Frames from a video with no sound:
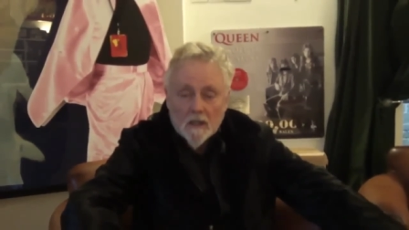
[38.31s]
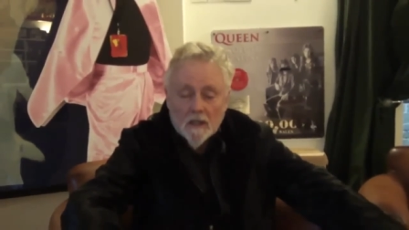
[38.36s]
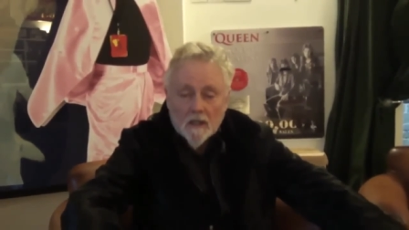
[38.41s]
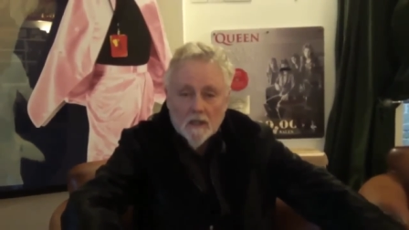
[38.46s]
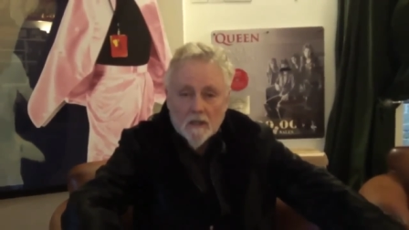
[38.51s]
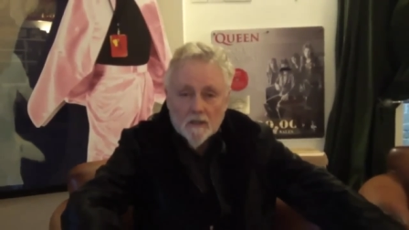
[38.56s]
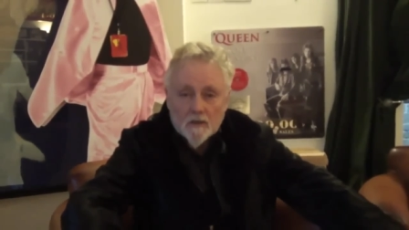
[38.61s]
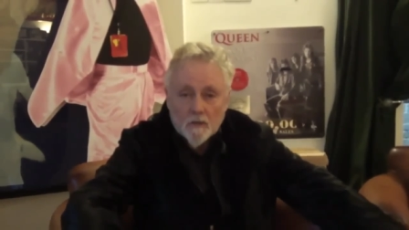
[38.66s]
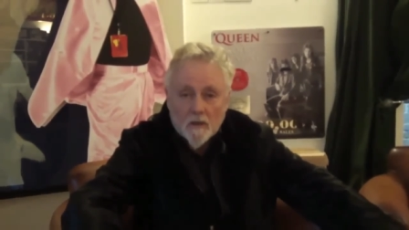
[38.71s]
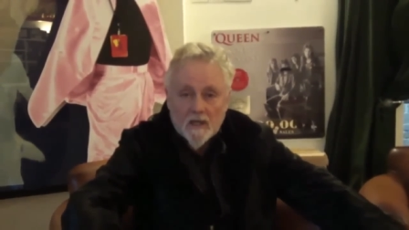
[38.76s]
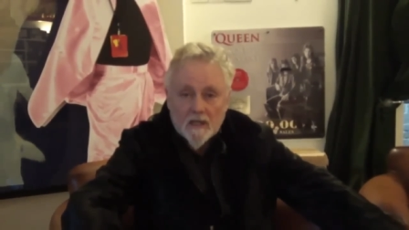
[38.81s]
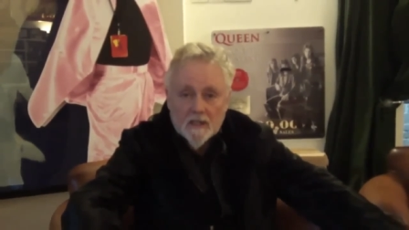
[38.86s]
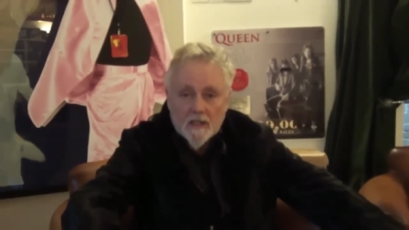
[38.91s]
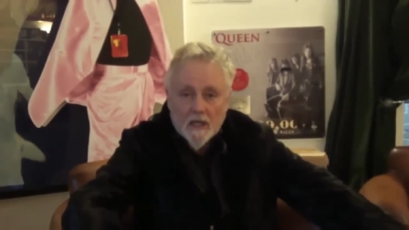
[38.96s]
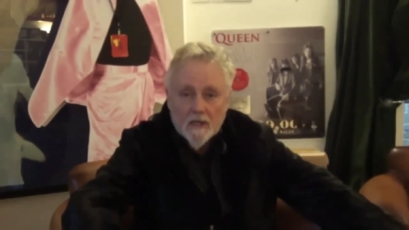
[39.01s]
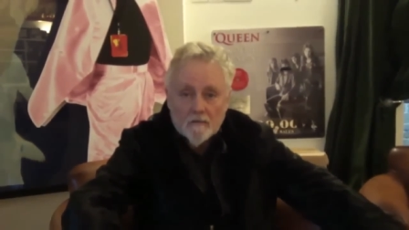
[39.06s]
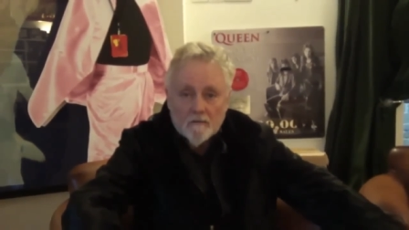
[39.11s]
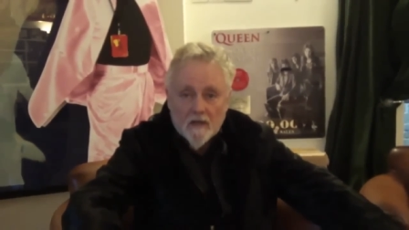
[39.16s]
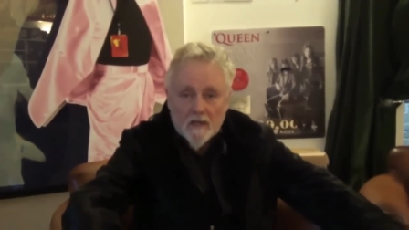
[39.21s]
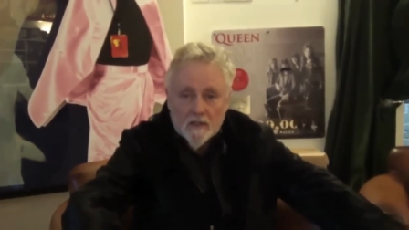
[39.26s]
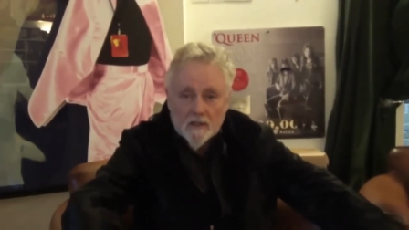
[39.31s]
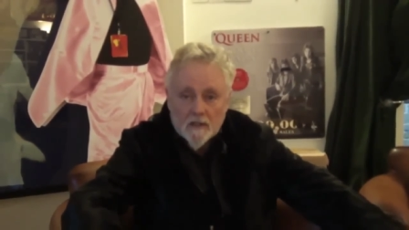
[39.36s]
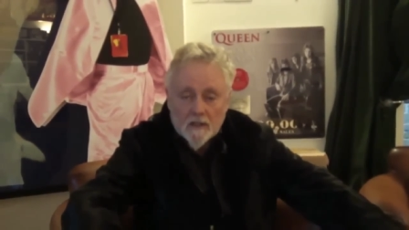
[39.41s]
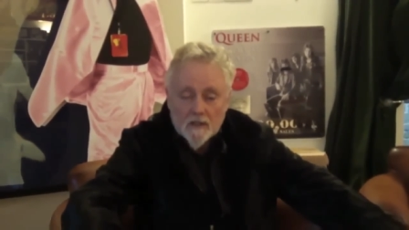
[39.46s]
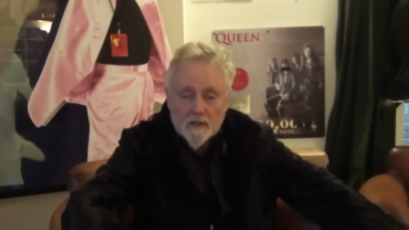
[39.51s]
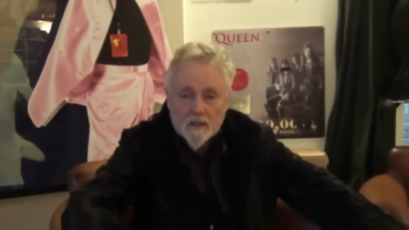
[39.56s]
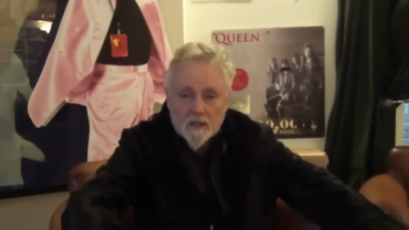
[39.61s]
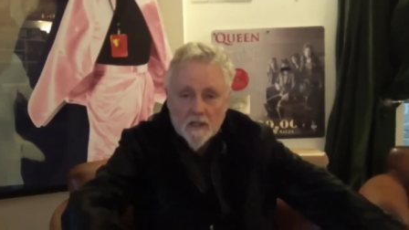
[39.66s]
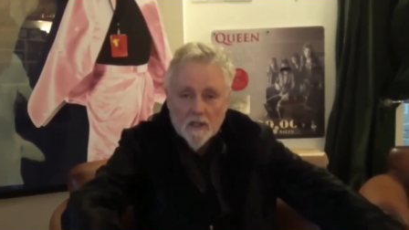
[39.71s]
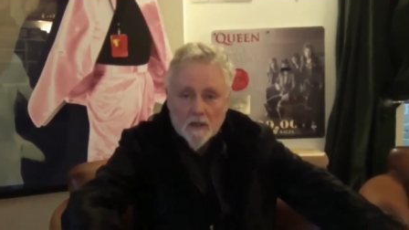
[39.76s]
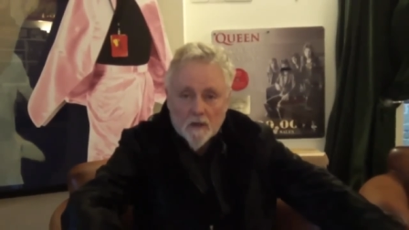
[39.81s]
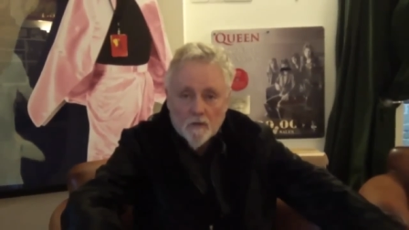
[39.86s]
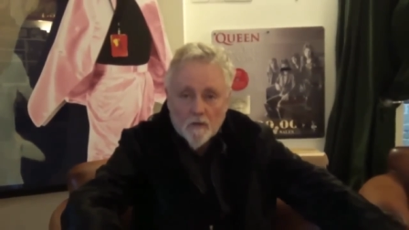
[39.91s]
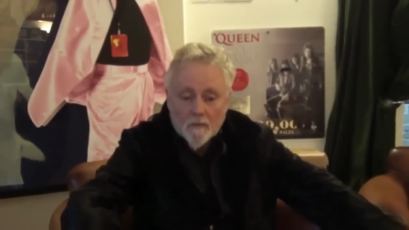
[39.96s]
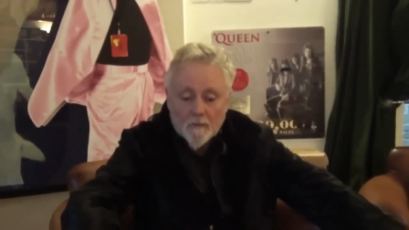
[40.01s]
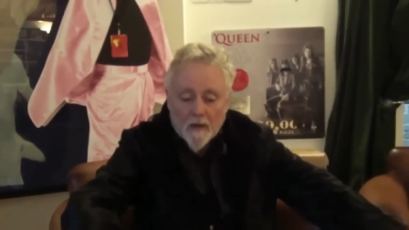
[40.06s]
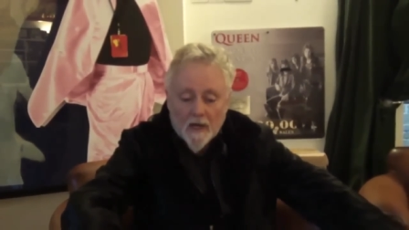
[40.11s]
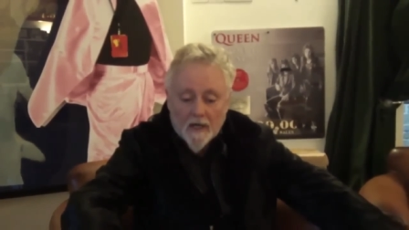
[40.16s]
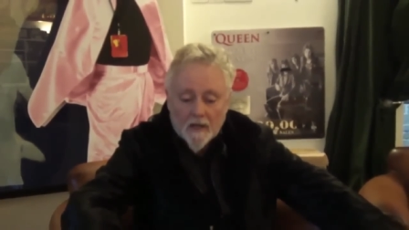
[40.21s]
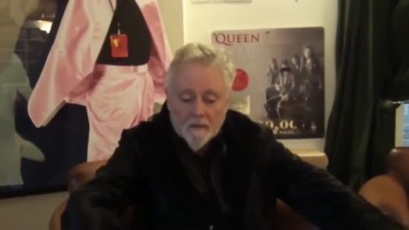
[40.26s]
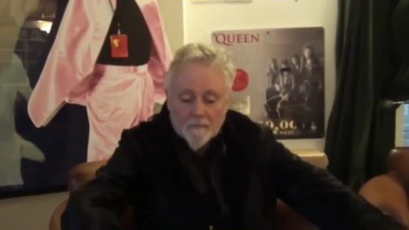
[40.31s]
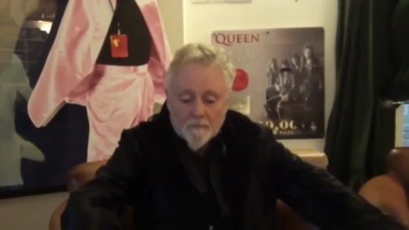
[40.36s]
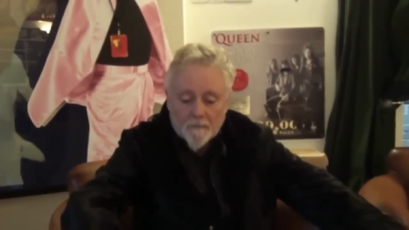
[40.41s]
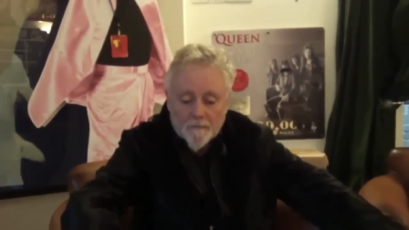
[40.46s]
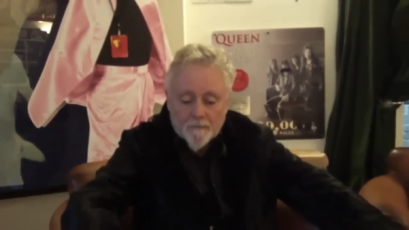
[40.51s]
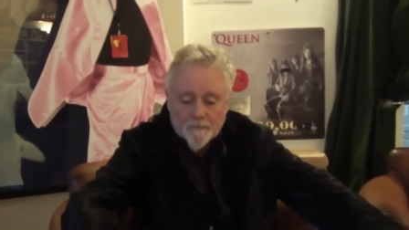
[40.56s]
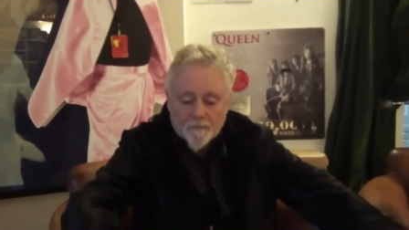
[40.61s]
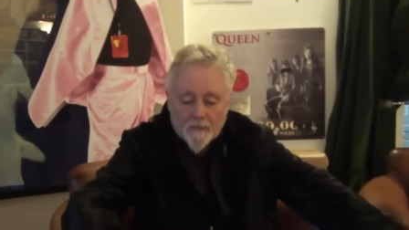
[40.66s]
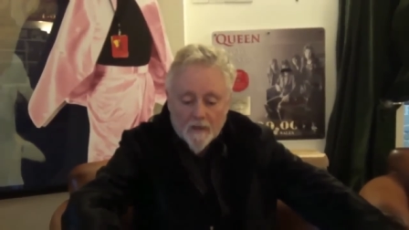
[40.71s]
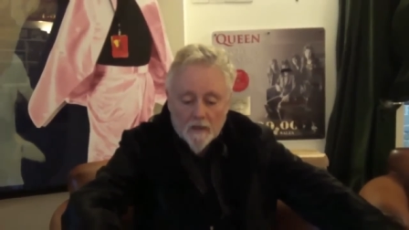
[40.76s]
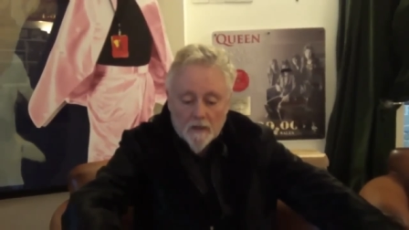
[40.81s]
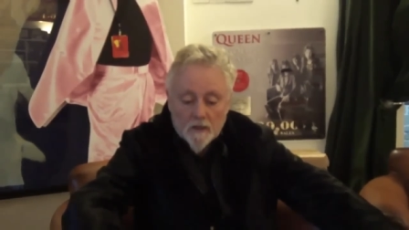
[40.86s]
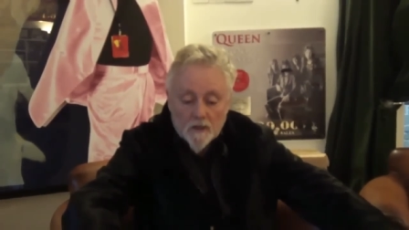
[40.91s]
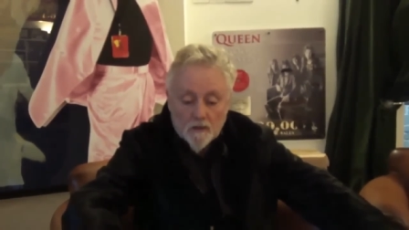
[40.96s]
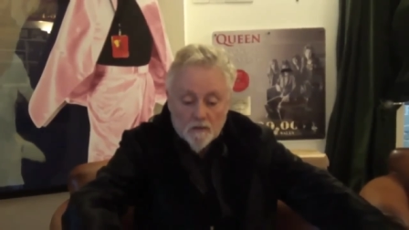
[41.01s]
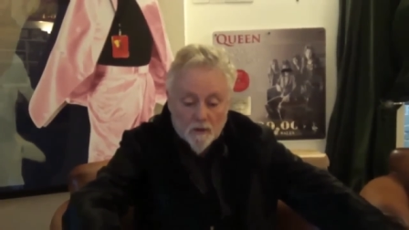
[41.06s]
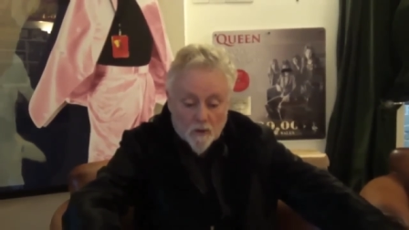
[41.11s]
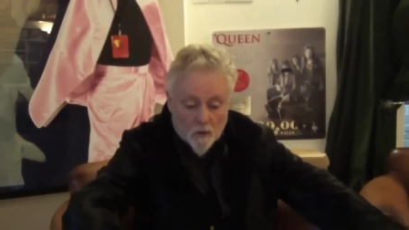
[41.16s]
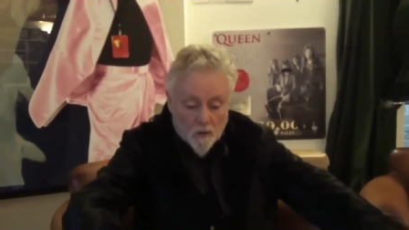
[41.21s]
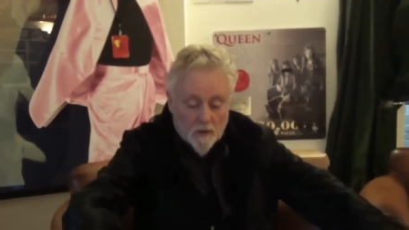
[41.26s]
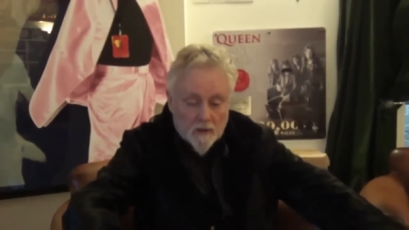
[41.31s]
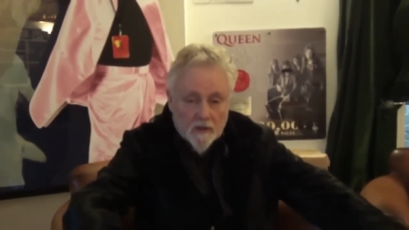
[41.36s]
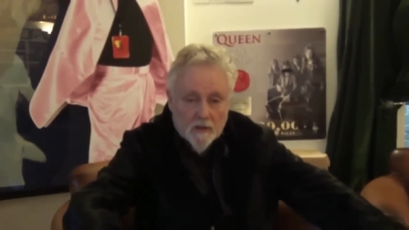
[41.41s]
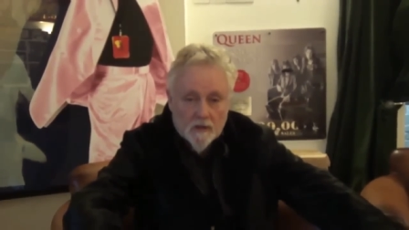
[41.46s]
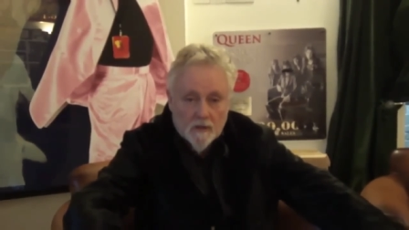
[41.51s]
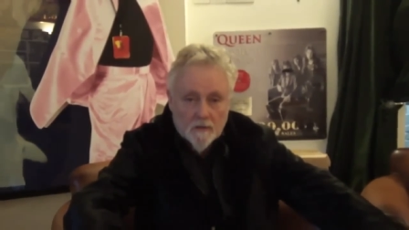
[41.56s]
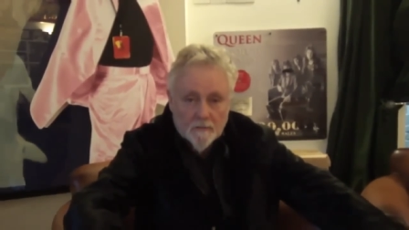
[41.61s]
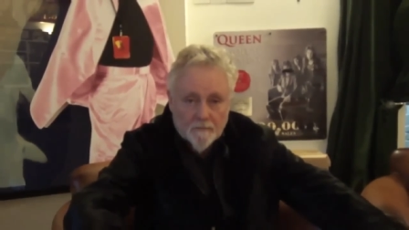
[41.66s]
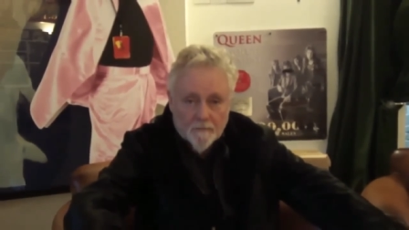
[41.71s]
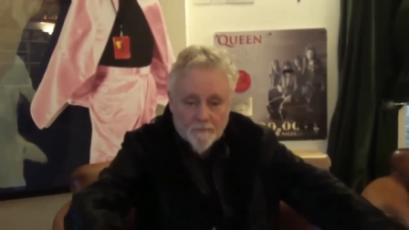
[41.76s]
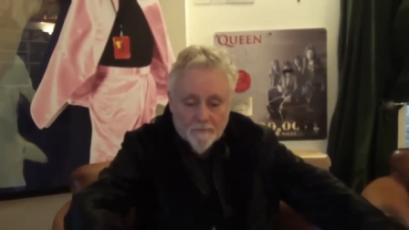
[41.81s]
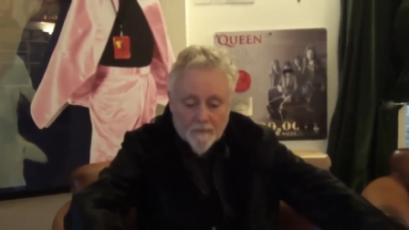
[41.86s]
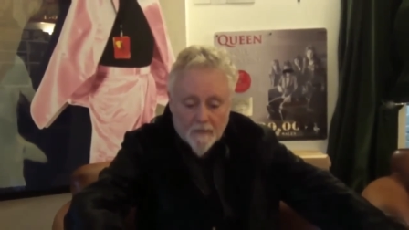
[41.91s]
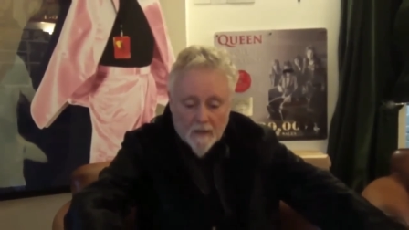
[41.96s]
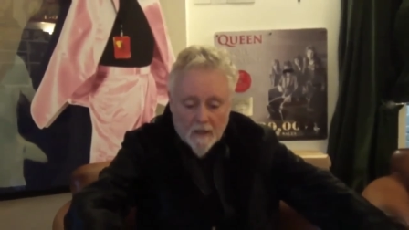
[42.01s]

uh, 20 date residency in Quebec uh, during August.